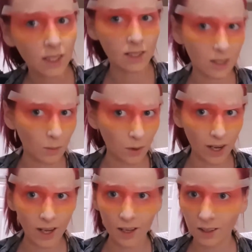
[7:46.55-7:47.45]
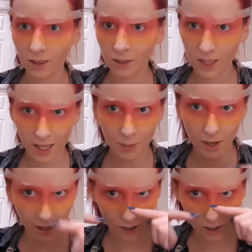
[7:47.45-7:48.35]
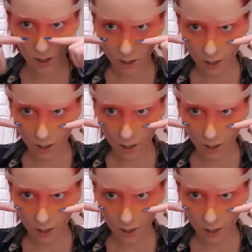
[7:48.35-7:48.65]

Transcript: in some way look slightly better,